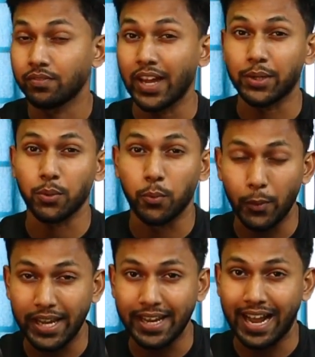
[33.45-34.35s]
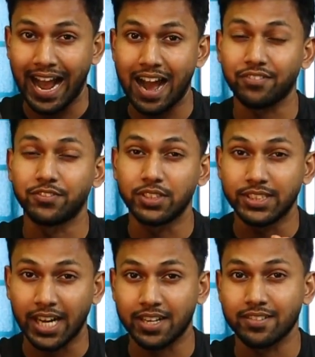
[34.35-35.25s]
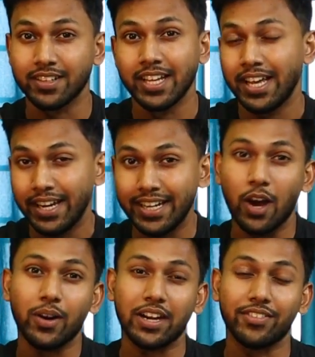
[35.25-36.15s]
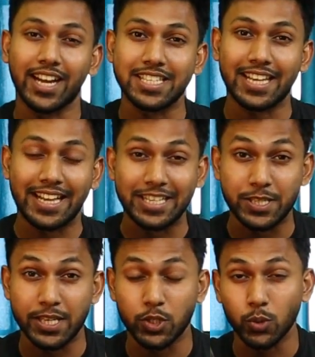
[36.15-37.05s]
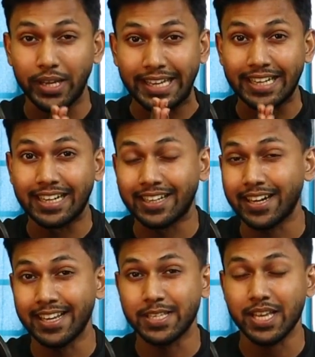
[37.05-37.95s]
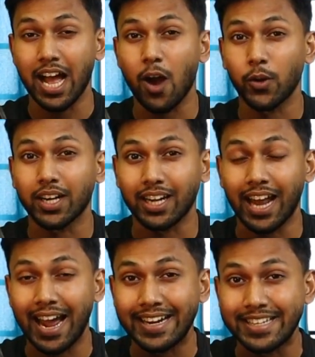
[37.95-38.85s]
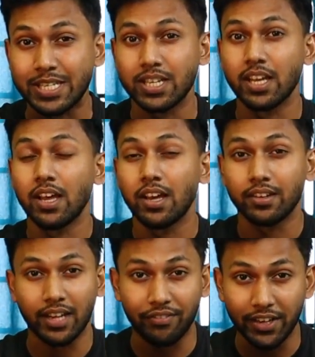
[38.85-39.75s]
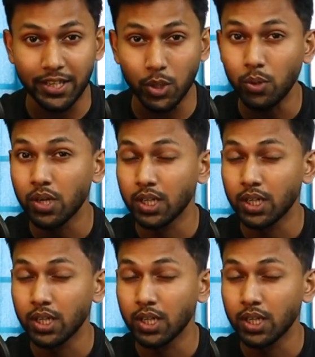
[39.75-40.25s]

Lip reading: that we have done in our advertising agency to increase our clients' revenue